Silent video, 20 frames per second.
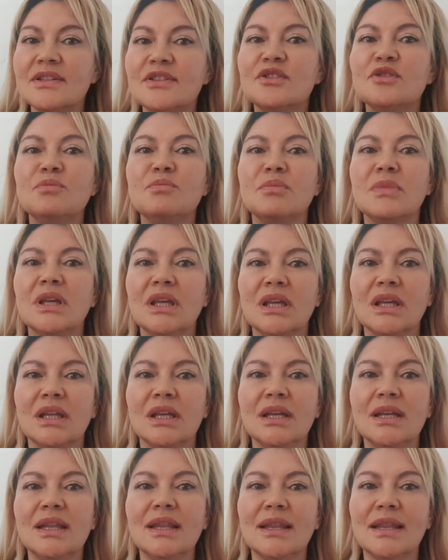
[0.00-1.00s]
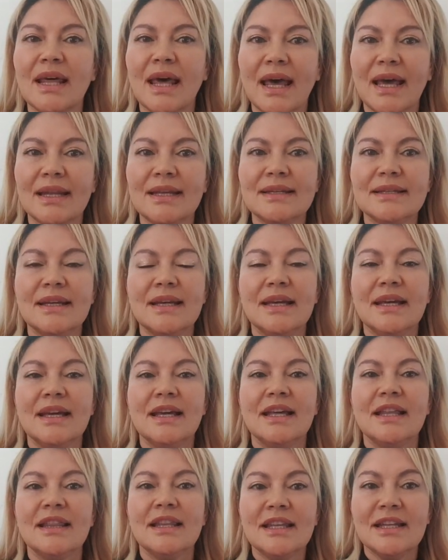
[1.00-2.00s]
this to mean that
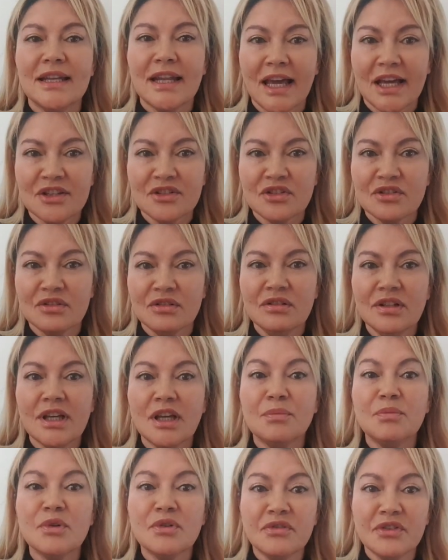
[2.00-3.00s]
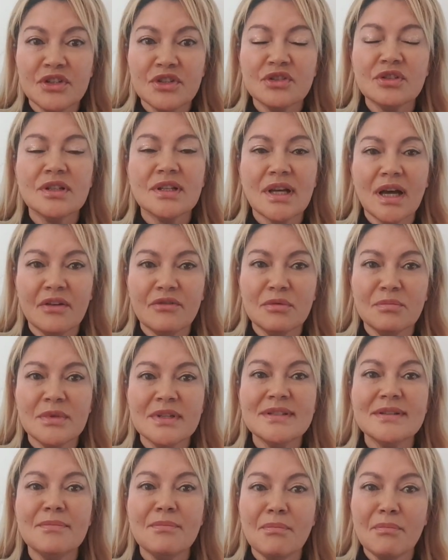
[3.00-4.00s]
the national and provincial
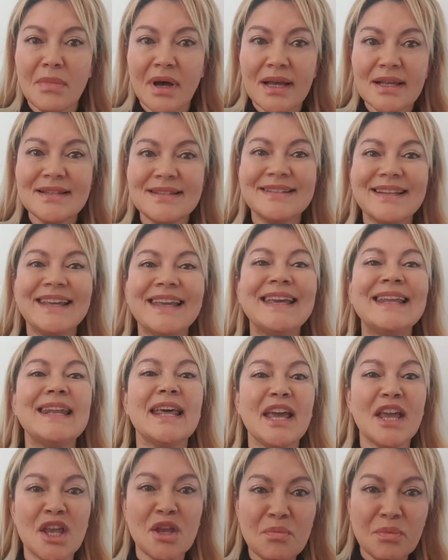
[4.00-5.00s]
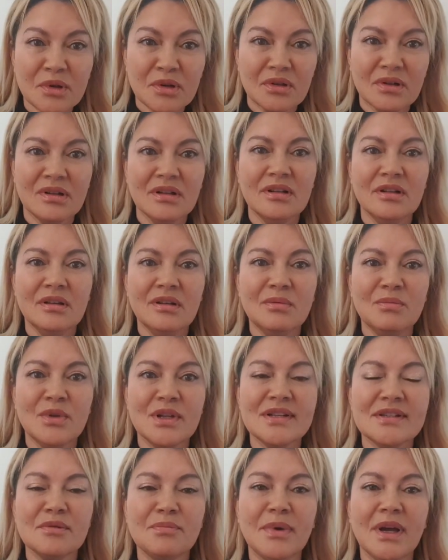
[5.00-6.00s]
governments must enable
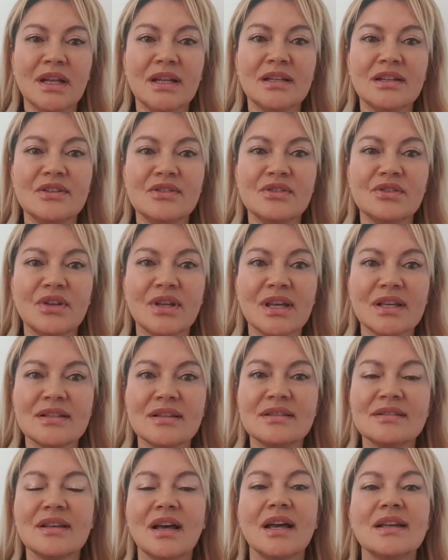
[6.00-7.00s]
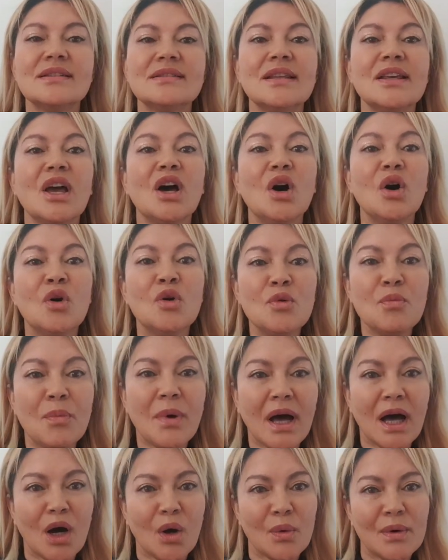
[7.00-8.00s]
municipalities to exercise their own
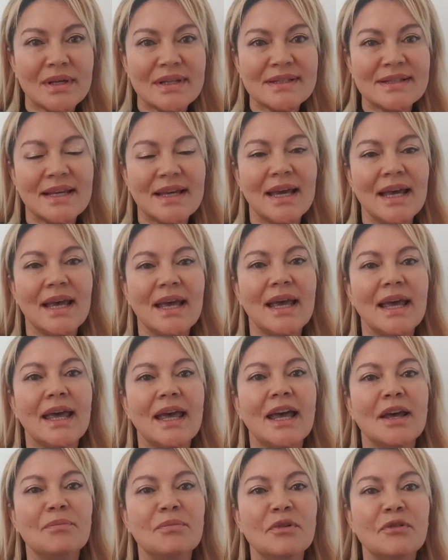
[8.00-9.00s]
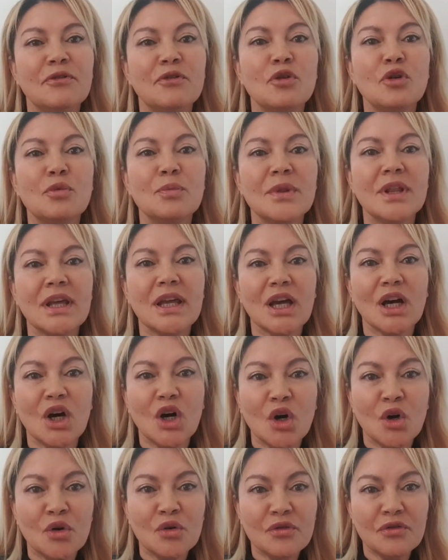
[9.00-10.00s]
powers and perform their
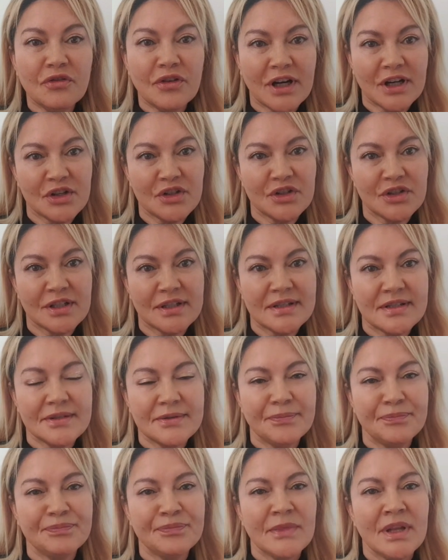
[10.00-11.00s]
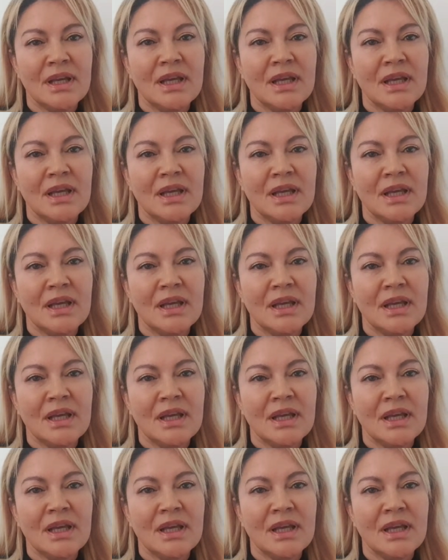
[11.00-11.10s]
own functions.